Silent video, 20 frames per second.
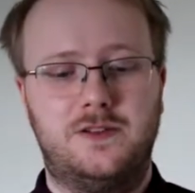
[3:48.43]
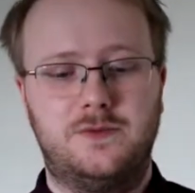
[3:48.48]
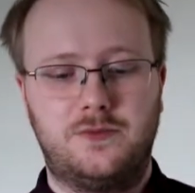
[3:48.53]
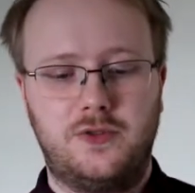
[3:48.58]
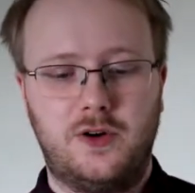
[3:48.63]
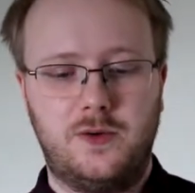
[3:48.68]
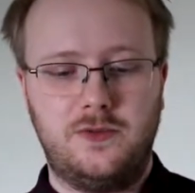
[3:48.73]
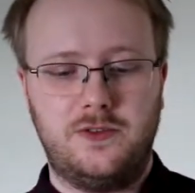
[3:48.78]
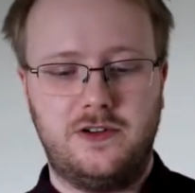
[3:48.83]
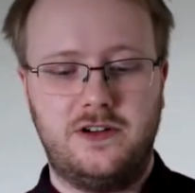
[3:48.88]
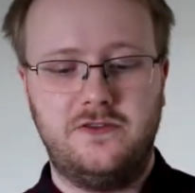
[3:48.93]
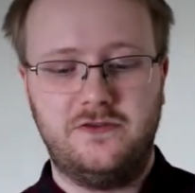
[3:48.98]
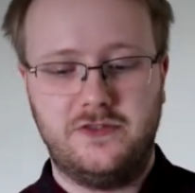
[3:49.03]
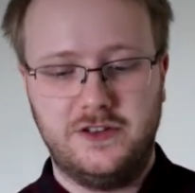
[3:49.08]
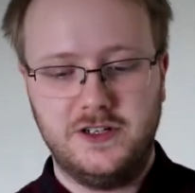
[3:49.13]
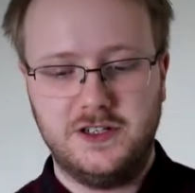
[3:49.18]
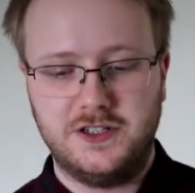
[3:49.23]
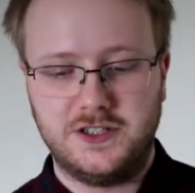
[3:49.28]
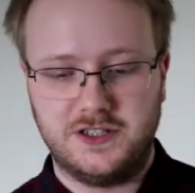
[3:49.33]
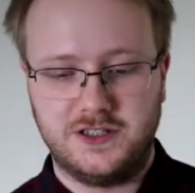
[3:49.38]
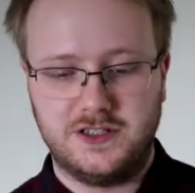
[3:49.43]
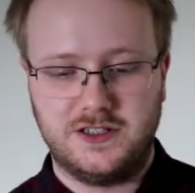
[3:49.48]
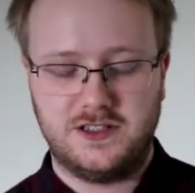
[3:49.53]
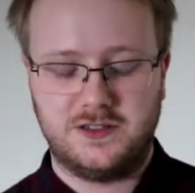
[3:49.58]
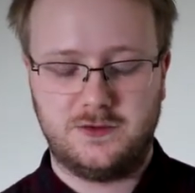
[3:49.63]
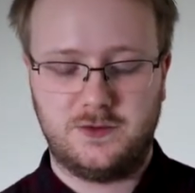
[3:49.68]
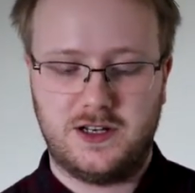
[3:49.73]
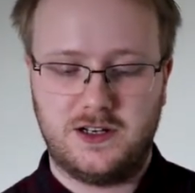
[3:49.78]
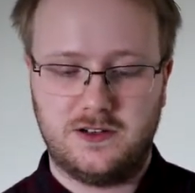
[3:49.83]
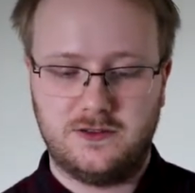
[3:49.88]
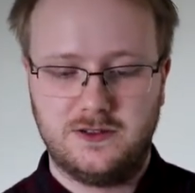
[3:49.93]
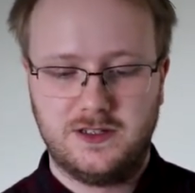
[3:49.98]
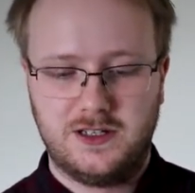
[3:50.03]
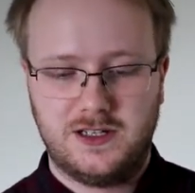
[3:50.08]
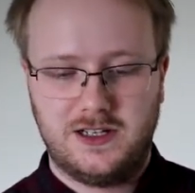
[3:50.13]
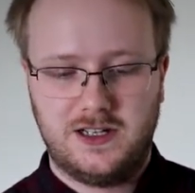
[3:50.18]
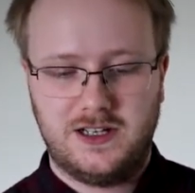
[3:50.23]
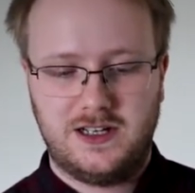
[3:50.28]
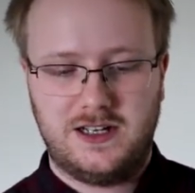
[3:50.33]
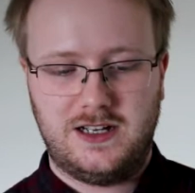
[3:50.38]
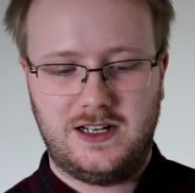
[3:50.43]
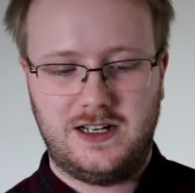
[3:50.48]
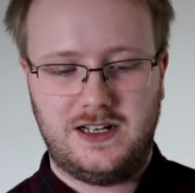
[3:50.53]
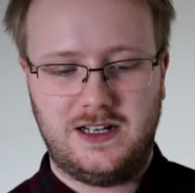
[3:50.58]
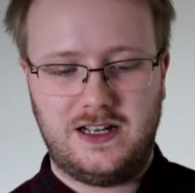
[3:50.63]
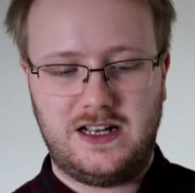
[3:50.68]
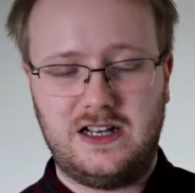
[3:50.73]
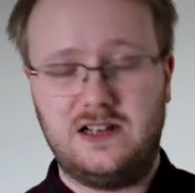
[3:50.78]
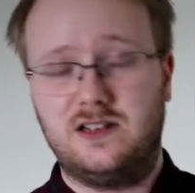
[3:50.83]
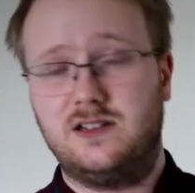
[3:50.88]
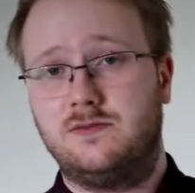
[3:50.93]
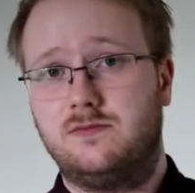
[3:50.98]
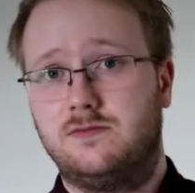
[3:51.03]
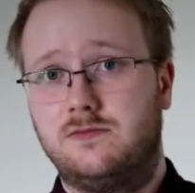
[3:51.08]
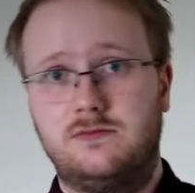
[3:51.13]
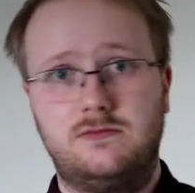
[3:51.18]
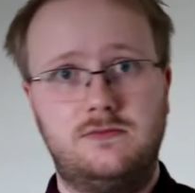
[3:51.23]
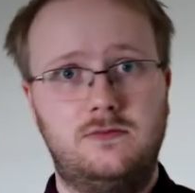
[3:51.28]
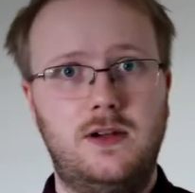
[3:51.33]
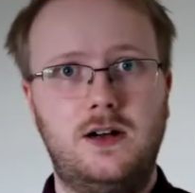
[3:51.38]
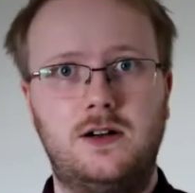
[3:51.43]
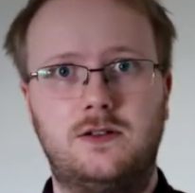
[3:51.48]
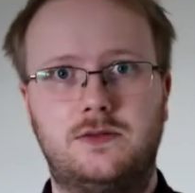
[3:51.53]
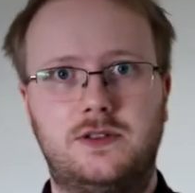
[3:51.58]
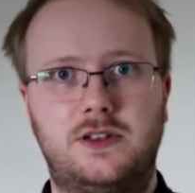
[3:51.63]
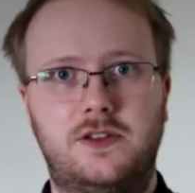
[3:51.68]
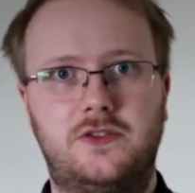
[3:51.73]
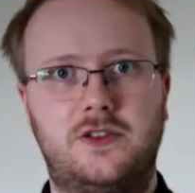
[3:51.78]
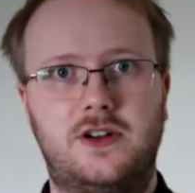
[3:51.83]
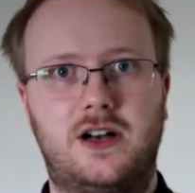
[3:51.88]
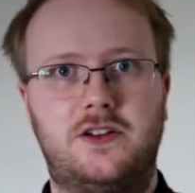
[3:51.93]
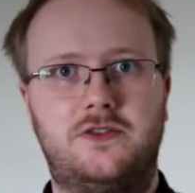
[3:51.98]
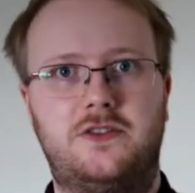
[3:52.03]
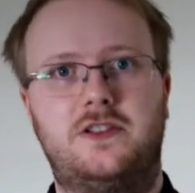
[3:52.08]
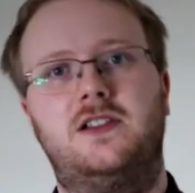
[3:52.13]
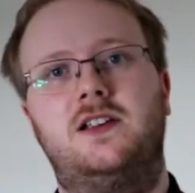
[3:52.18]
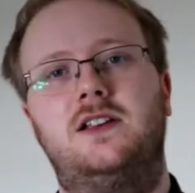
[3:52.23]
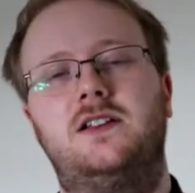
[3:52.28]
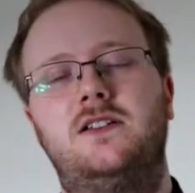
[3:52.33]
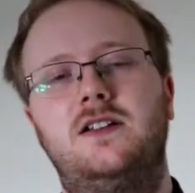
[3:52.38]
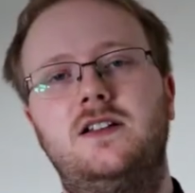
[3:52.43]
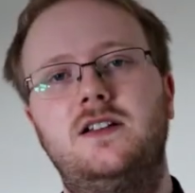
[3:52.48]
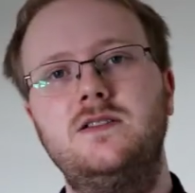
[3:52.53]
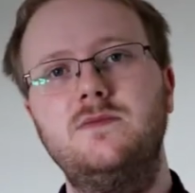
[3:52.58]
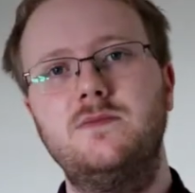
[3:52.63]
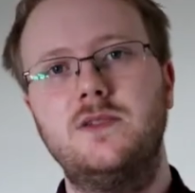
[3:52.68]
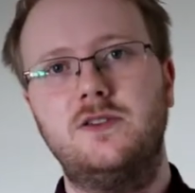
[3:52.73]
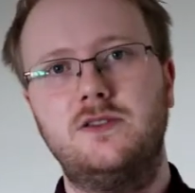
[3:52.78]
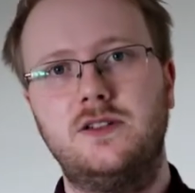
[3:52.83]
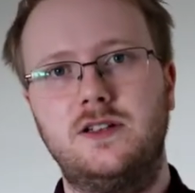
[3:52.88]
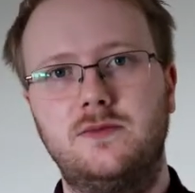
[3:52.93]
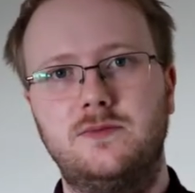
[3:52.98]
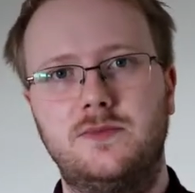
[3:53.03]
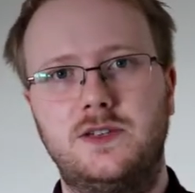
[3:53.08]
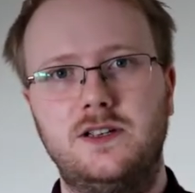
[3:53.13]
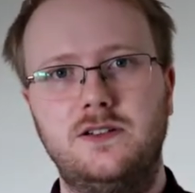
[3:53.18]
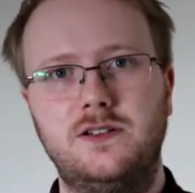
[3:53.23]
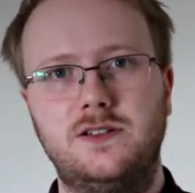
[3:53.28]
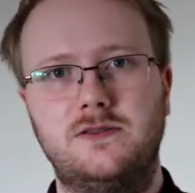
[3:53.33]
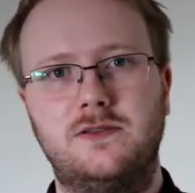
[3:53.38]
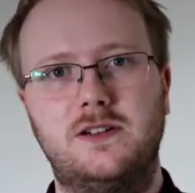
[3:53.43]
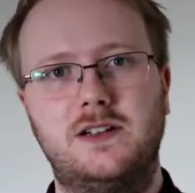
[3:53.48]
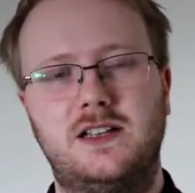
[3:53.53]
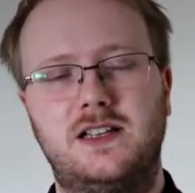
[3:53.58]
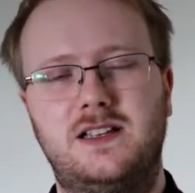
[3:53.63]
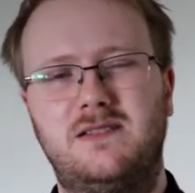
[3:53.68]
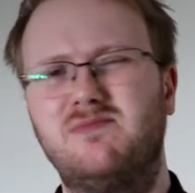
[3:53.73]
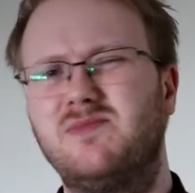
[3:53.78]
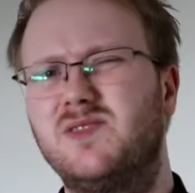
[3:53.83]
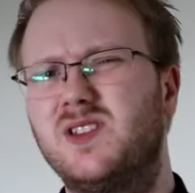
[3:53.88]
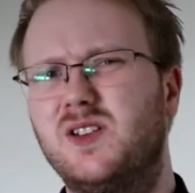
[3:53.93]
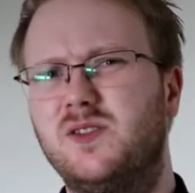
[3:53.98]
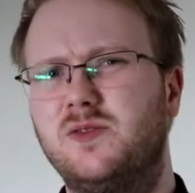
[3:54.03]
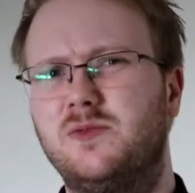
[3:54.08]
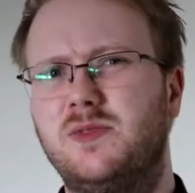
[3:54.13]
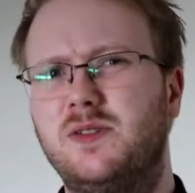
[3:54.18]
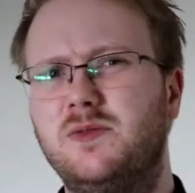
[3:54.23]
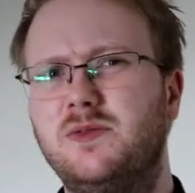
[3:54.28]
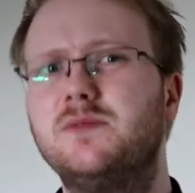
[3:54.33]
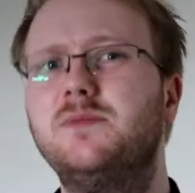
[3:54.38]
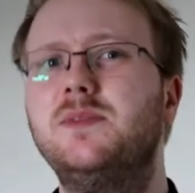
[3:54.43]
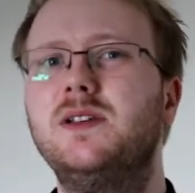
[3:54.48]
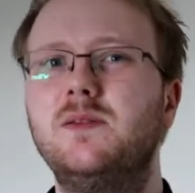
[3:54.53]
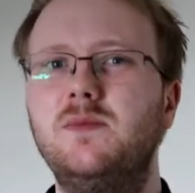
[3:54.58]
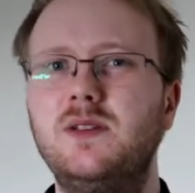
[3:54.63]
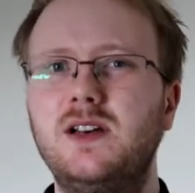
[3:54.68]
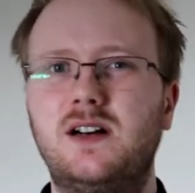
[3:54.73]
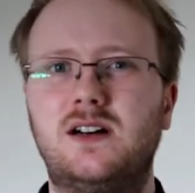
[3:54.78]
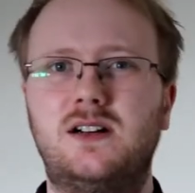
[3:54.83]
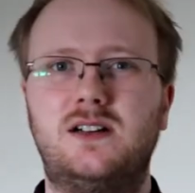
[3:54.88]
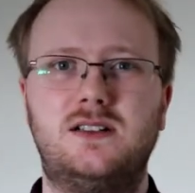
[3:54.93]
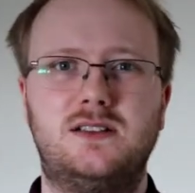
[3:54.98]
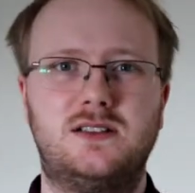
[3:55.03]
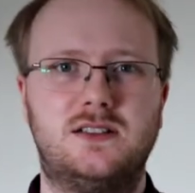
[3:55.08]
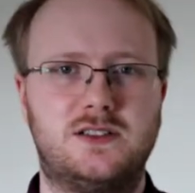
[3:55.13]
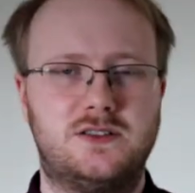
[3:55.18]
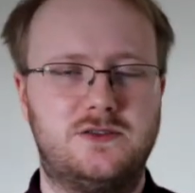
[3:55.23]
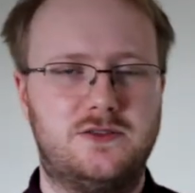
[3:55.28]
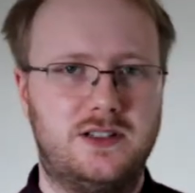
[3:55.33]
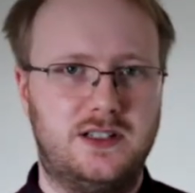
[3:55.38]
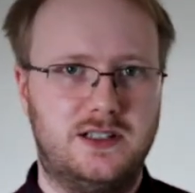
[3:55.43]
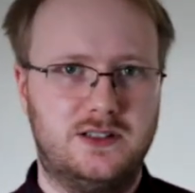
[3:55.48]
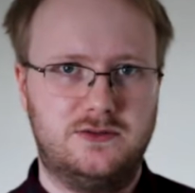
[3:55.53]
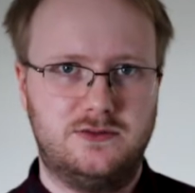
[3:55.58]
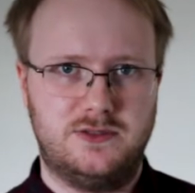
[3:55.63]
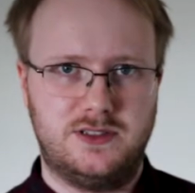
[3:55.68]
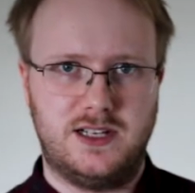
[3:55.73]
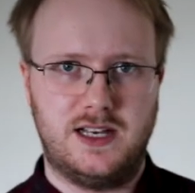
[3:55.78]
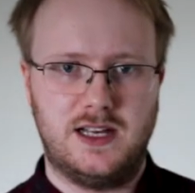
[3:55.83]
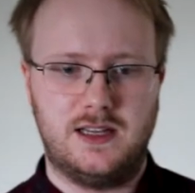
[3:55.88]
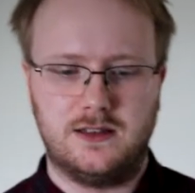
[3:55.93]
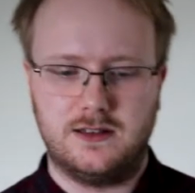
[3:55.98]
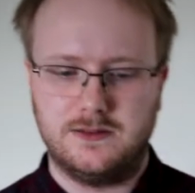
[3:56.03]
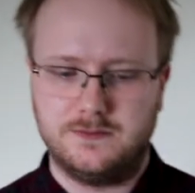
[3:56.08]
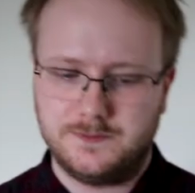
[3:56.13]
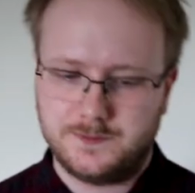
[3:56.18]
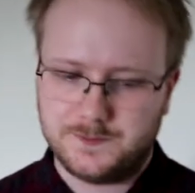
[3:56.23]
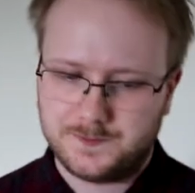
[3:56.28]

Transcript: proper inversion as well, and well, you've got everything you need to build a computer really, though it would be a bit hard to string it all together.